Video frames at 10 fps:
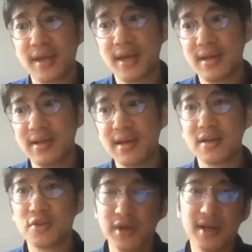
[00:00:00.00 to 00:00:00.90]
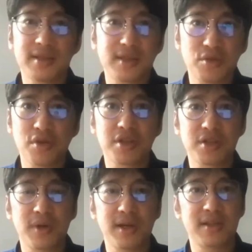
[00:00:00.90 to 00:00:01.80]
And that creates
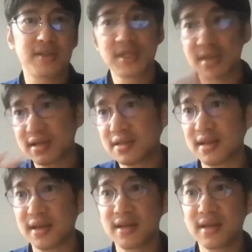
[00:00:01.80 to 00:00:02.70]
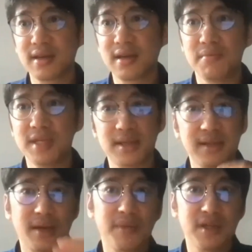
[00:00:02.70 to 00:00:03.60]
situations where there's misunderstanding,
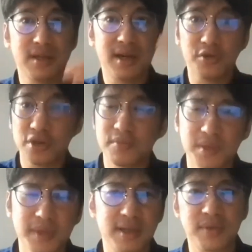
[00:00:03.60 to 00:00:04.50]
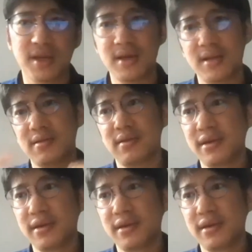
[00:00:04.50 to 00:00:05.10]
misalignment in how to implement something. And